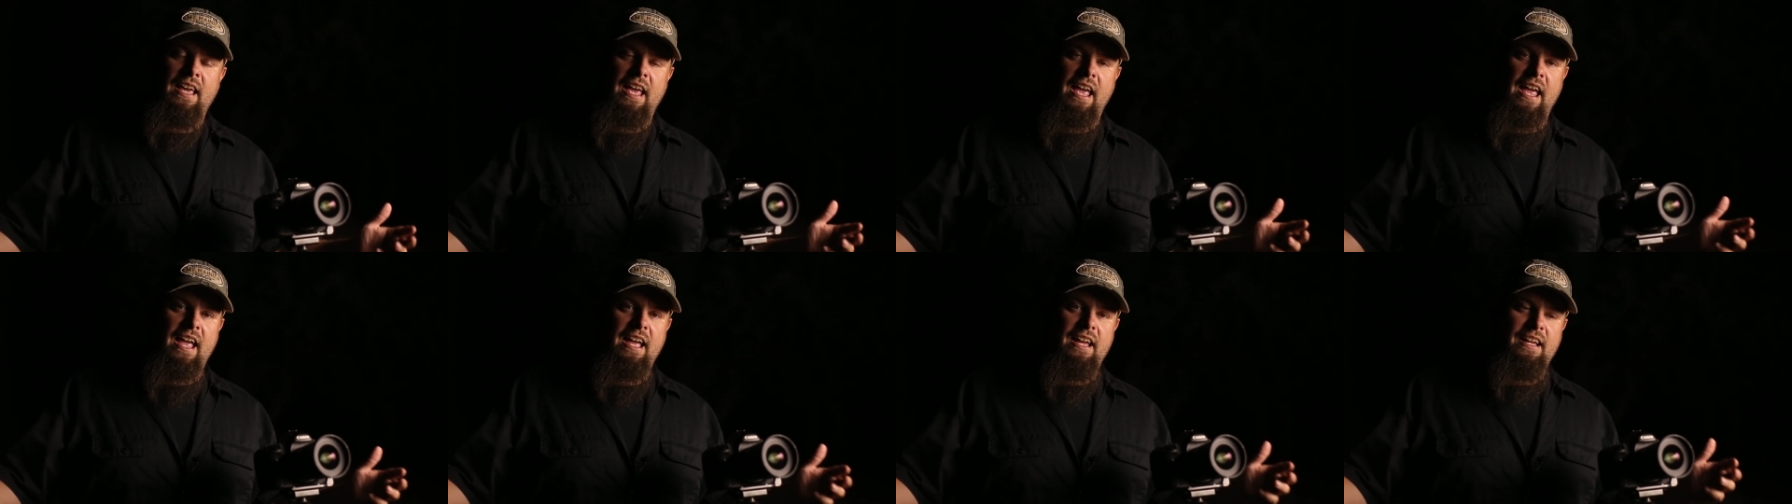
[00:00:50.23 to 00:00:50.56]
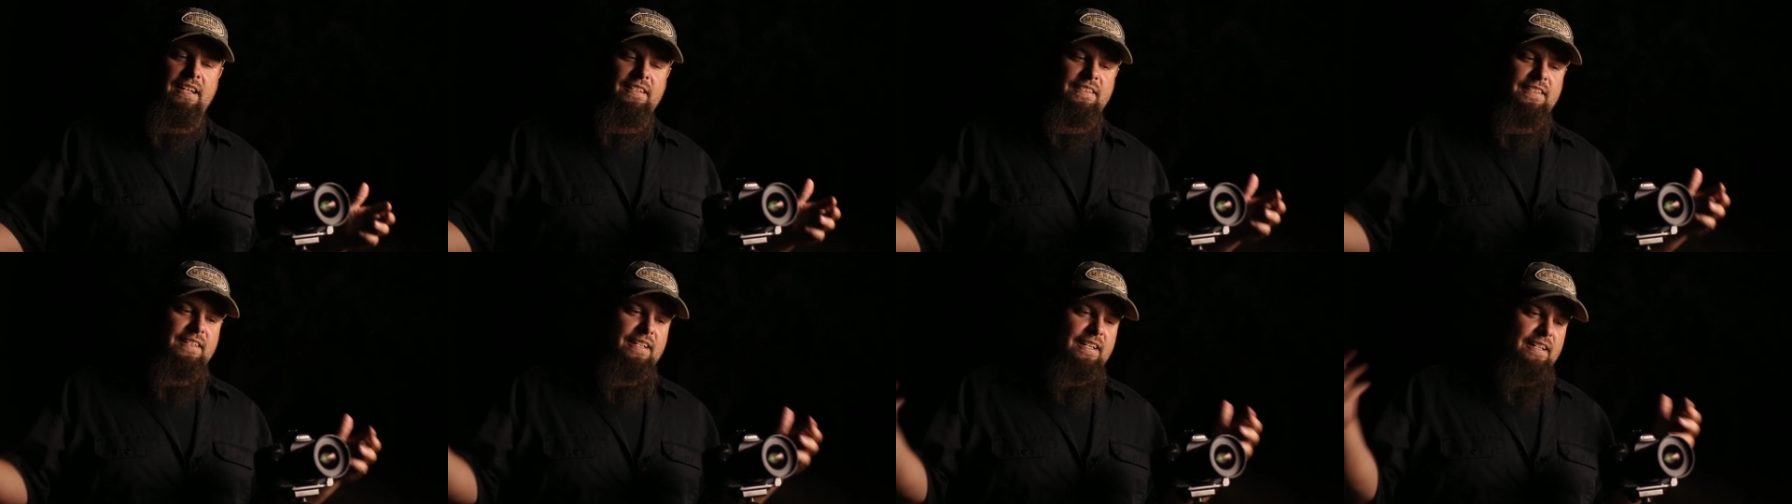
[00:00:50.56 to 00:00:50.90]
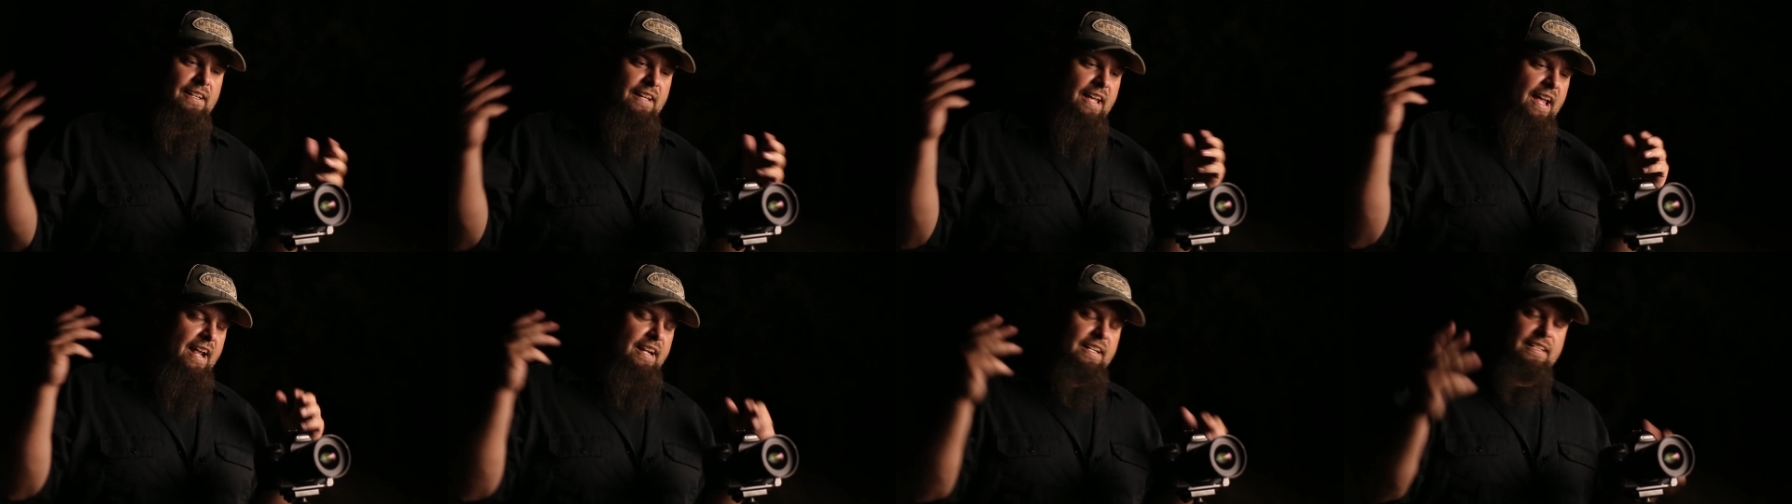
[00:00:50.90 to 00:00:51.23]
And
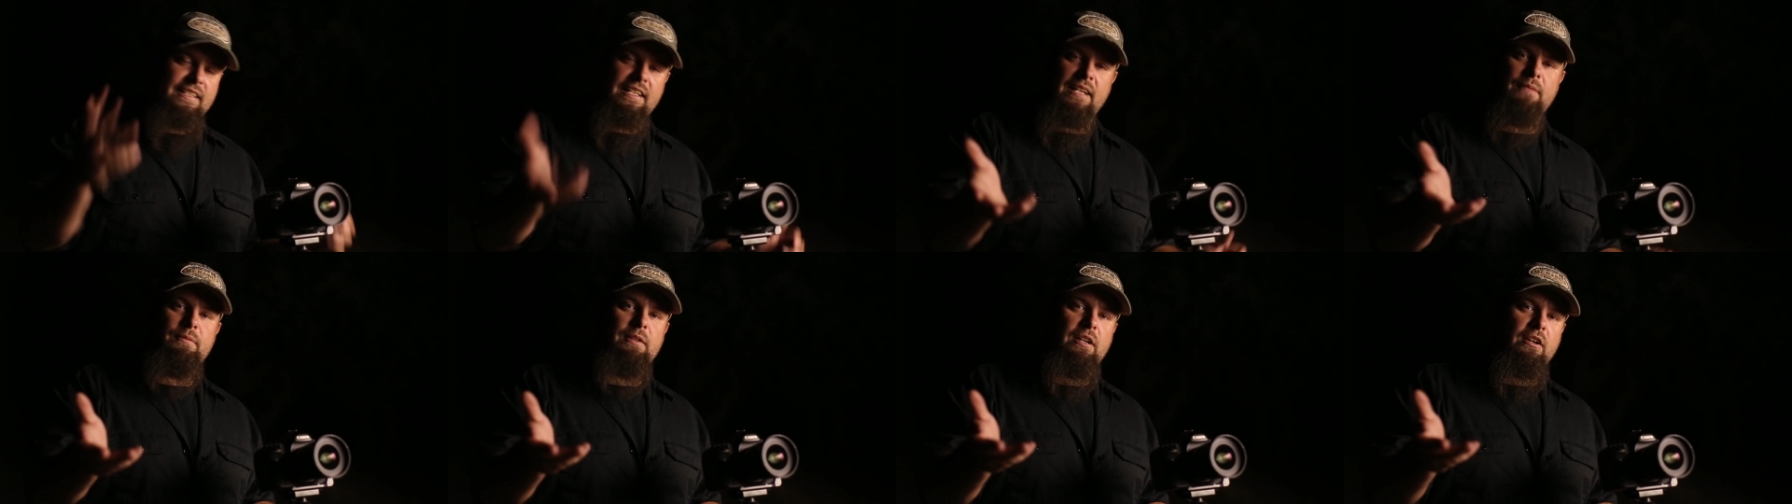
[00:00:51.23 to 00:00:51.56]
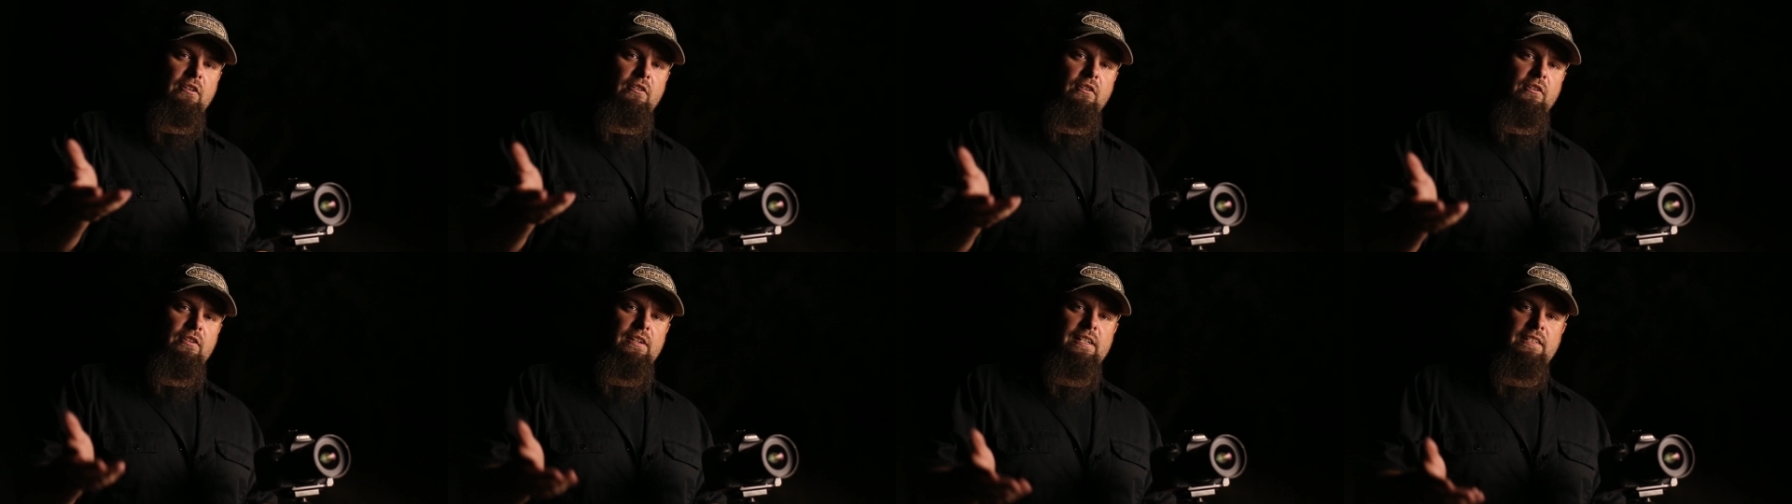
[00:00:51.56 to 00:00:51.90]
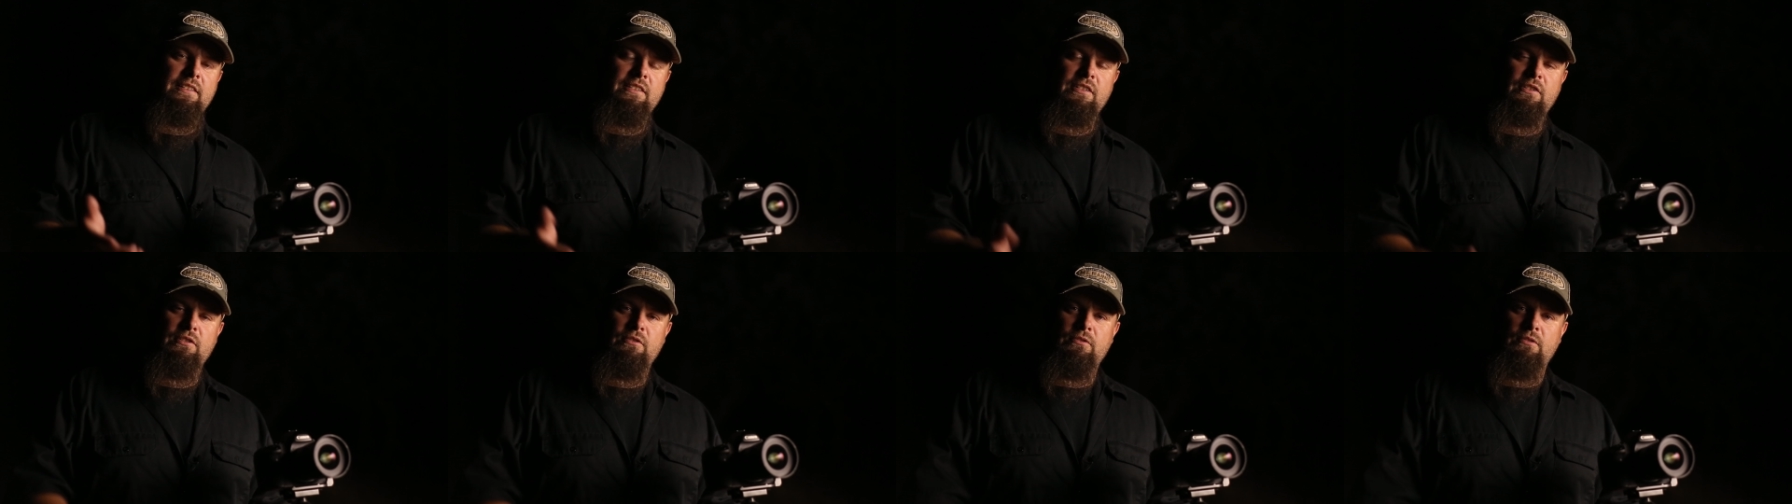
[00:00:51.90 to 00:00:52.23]
uh, anytime you're
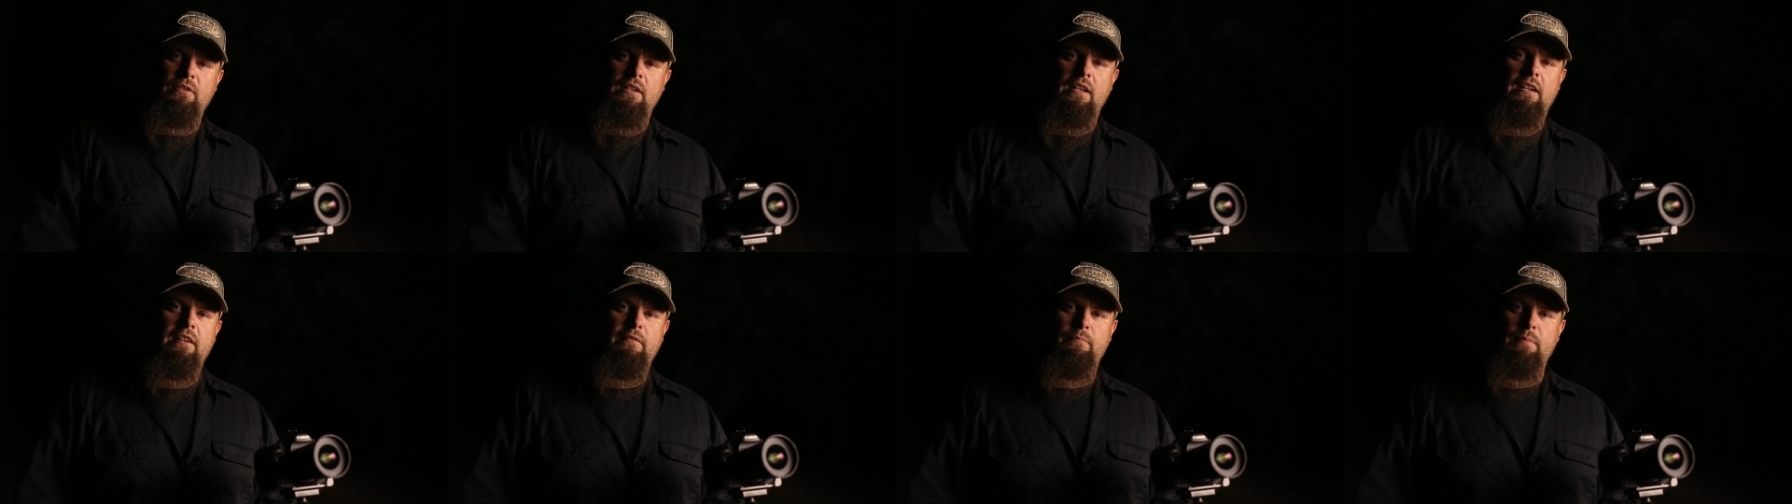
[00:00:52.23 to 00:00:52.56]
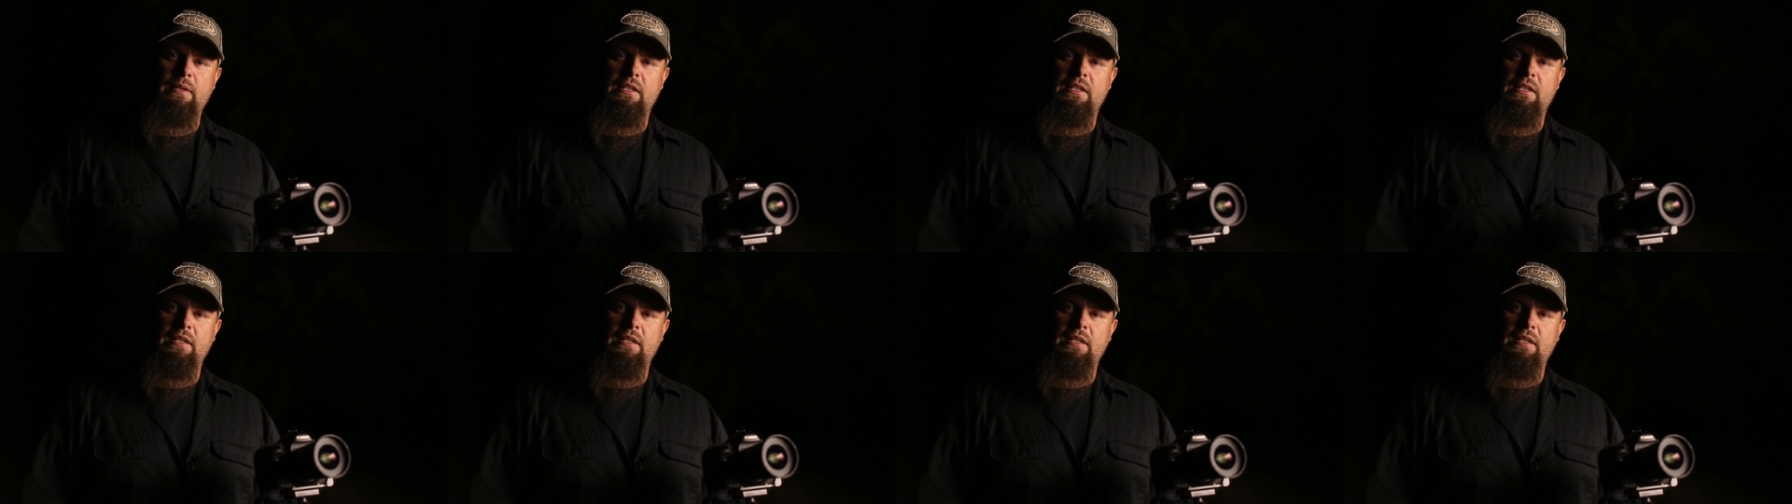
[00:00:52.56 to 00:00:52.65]
going to uh,